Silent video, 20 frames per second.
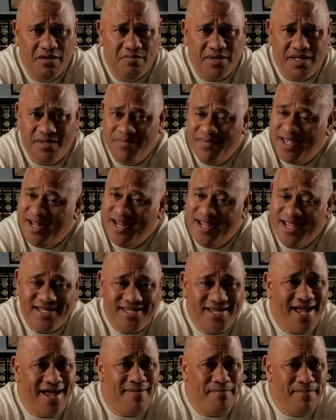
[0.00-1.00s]
but man,
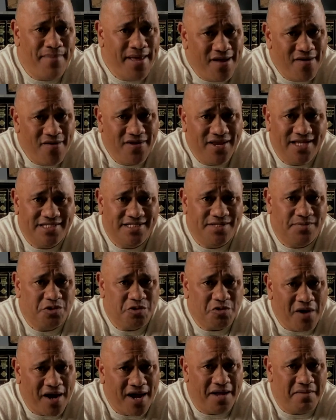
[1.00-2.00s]
hit that bell and
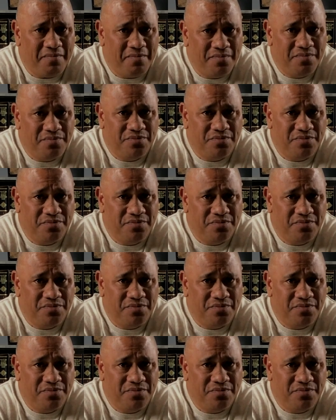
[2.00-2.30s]
subscribe.